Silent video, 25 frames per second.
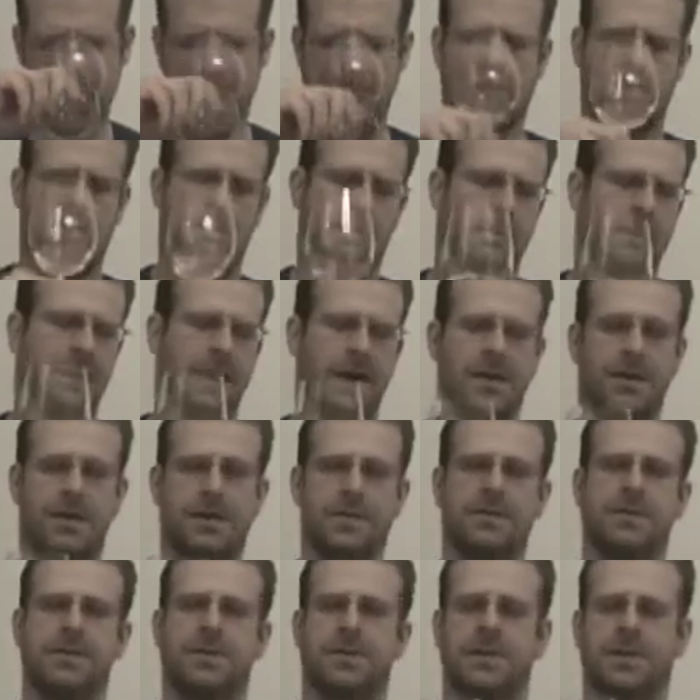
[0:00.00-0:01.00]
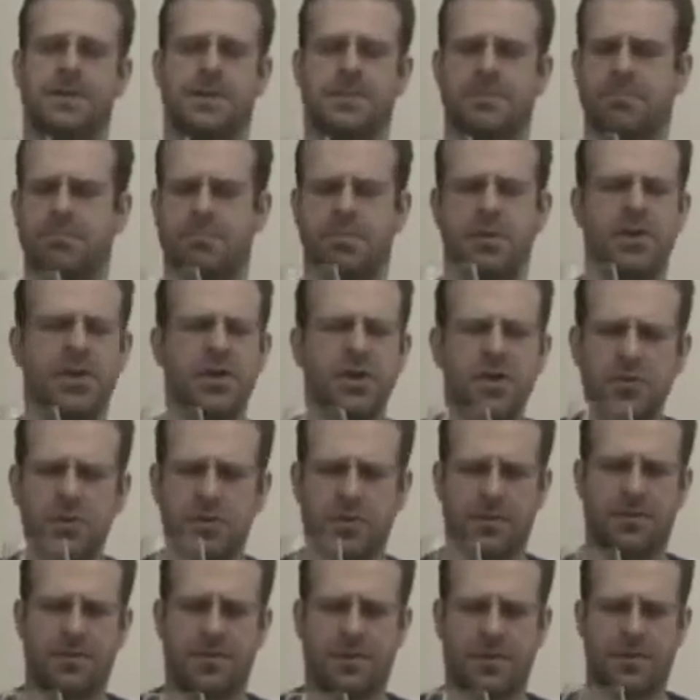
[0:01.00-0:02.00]
Oh, that nose is
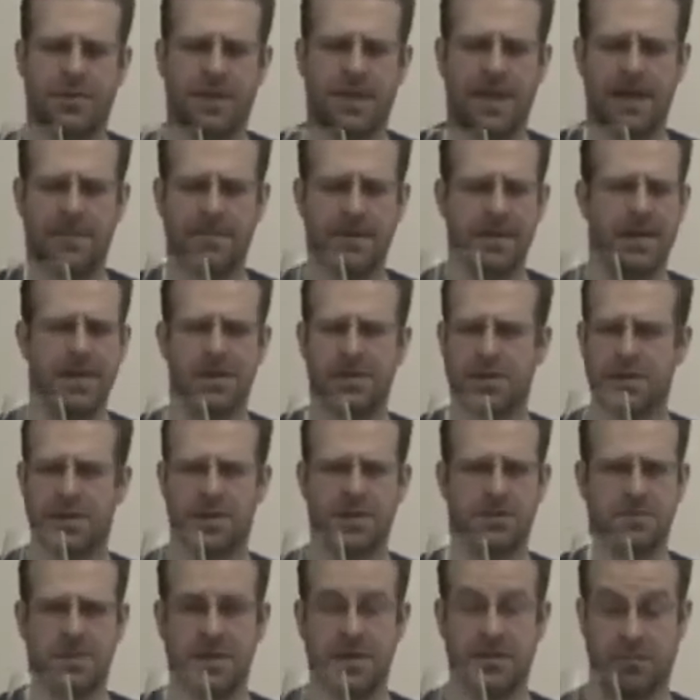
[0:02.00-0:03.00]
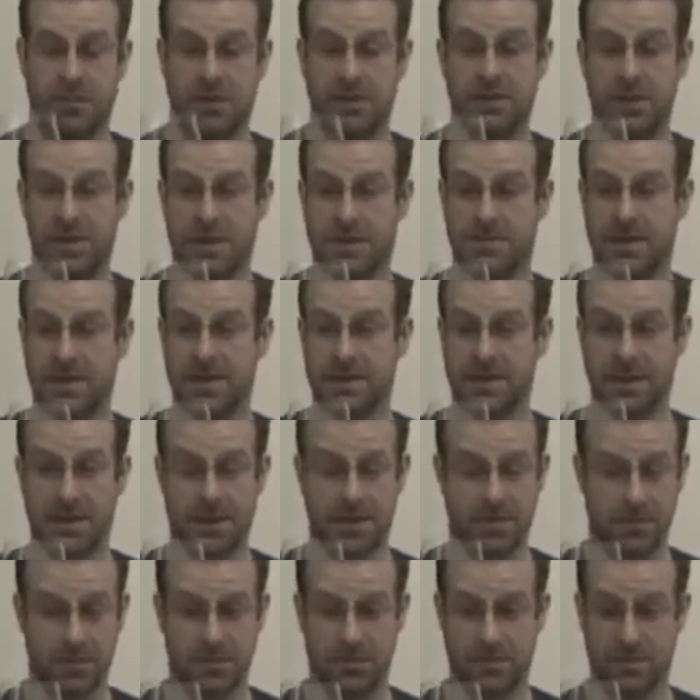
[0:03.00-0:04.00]
beautiful. I mean, it really smells like
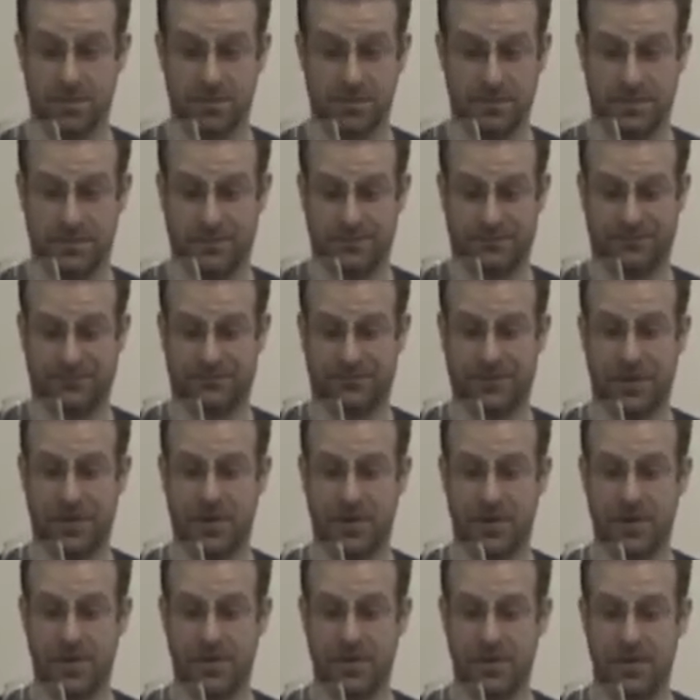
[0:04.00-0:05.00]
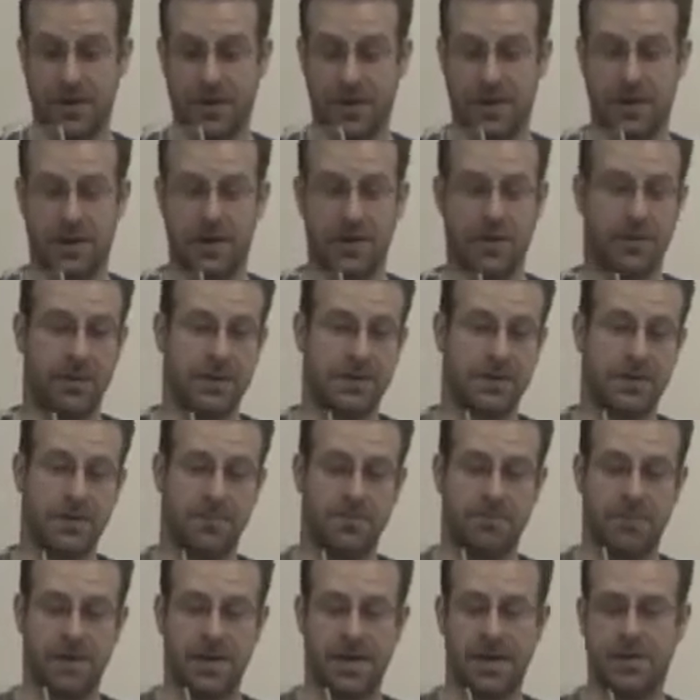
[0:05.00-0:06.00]
some sort of, you went to the
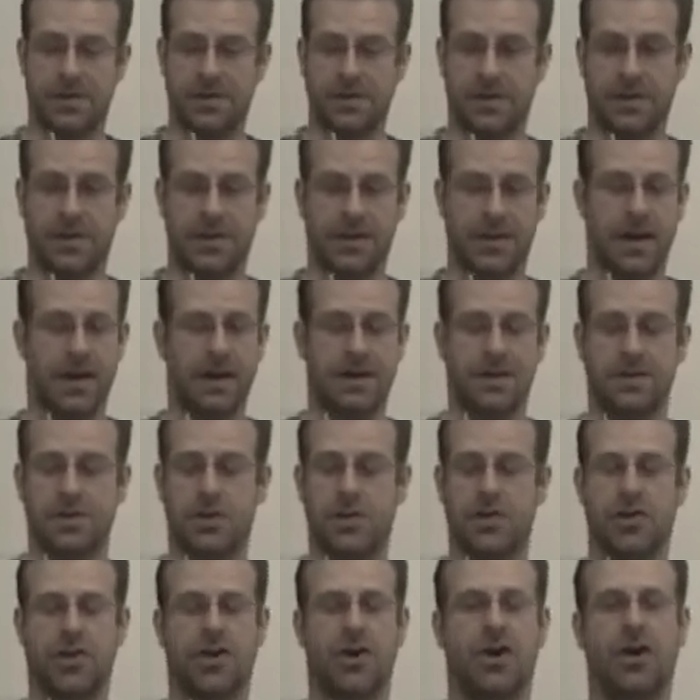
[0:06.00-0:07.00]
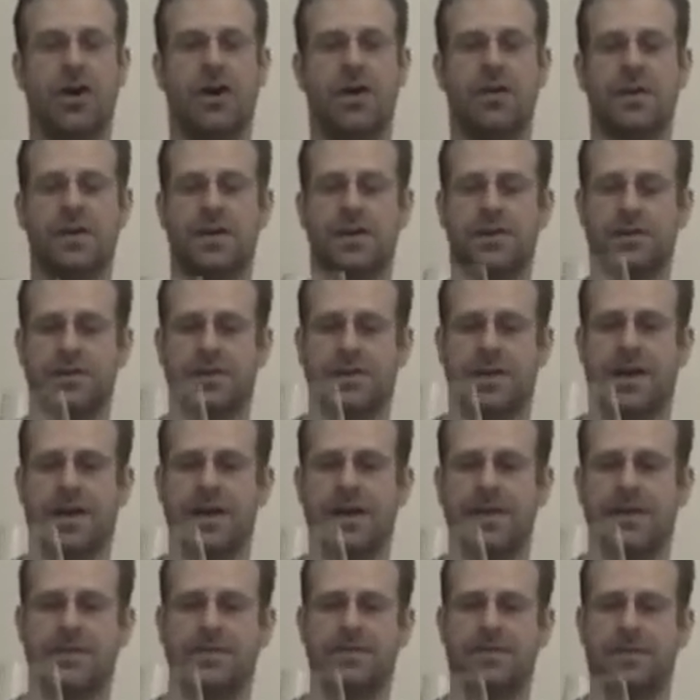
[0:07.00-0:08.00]
beach and you got a jar and you just
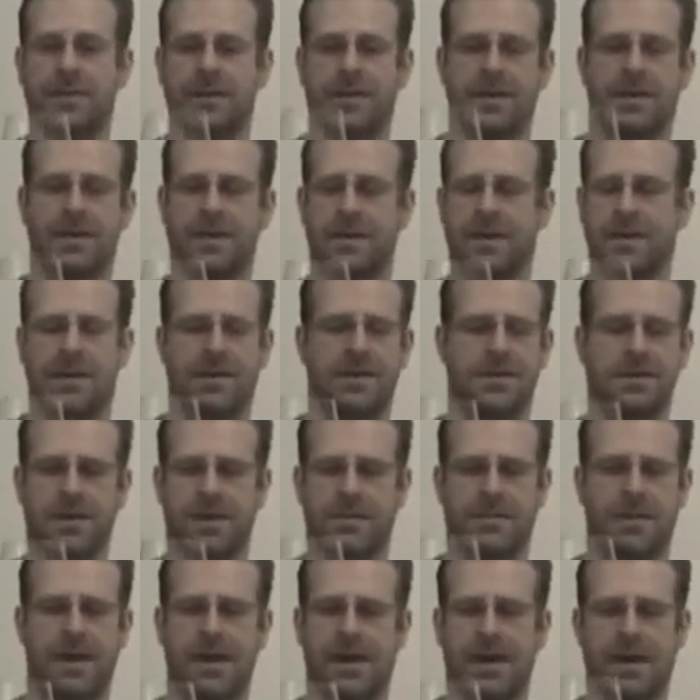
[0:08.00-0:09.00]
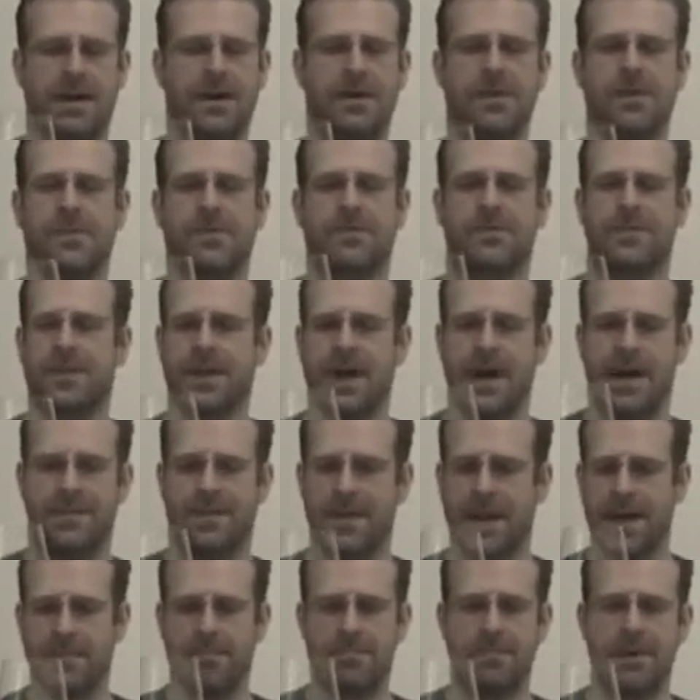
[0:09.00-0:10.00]
kind of somehow got
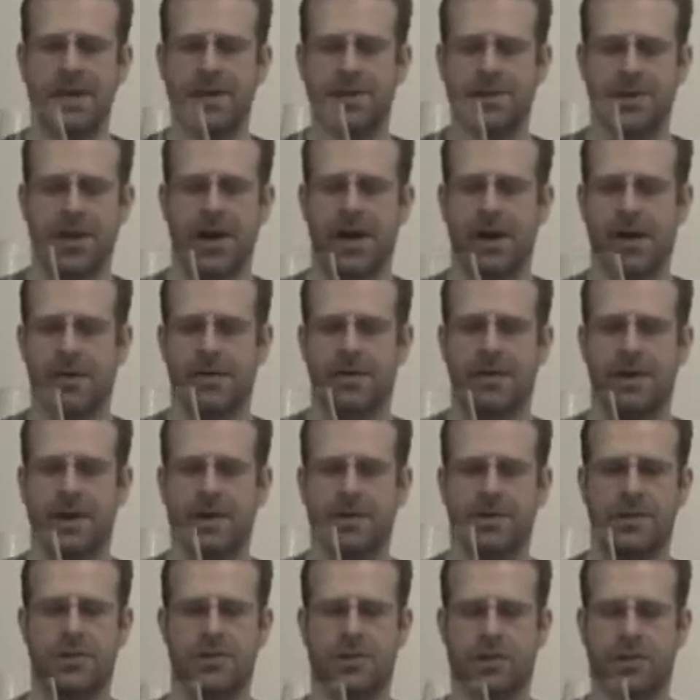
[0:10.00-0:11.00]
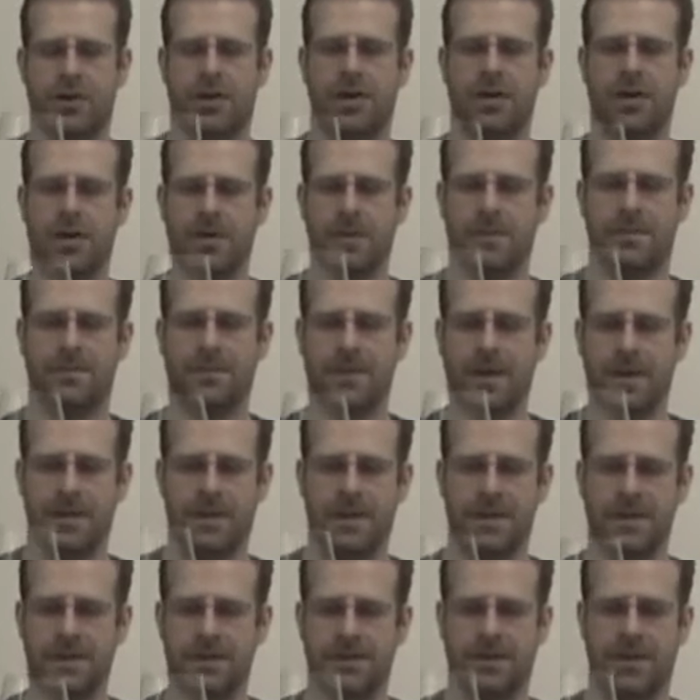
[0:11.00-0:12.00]
that beach air in the jar and
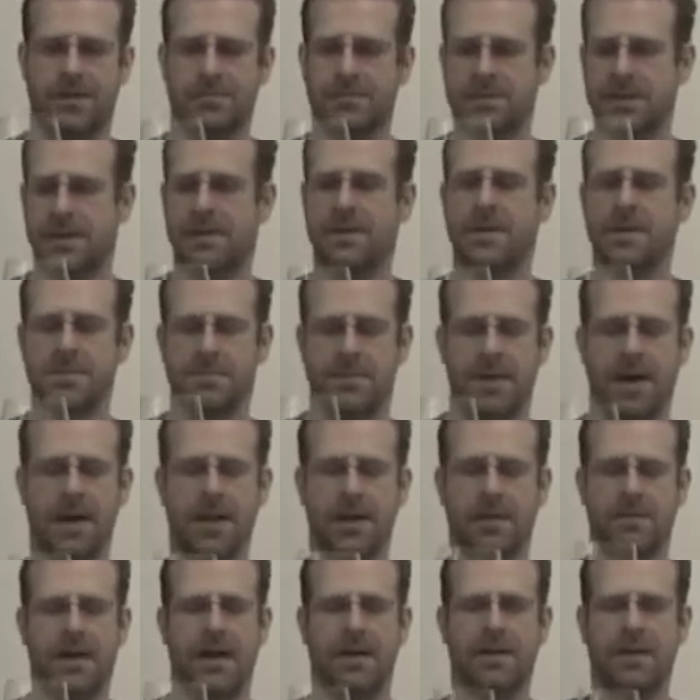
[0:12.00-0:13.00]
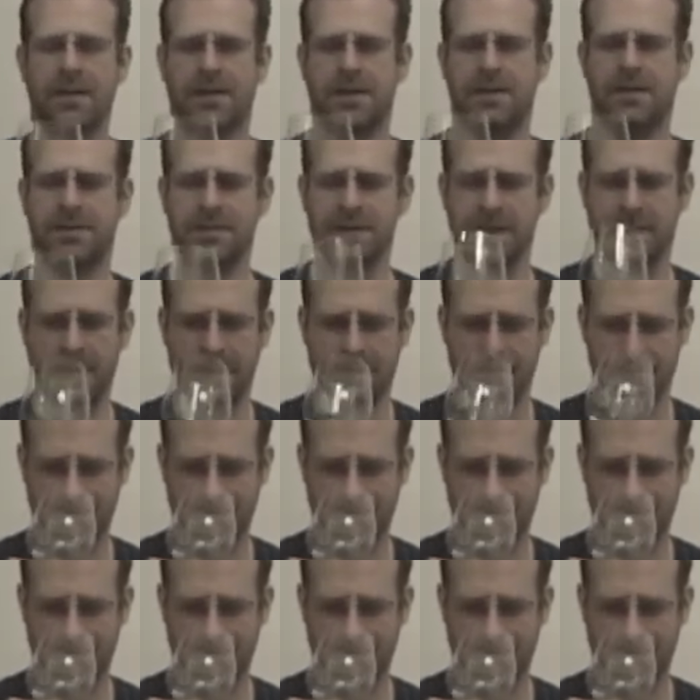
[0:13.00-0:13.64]
then dumped it in this bottle of Aligote.